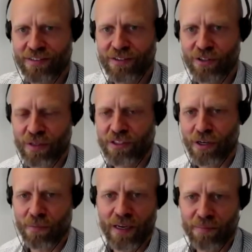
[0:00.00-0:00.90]
So in
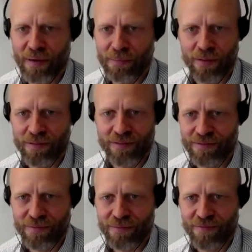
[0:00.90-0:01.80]
some way, people
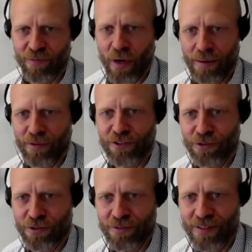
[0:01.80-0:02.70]
were able
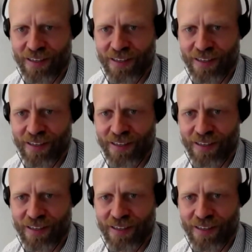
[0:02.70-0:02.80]
to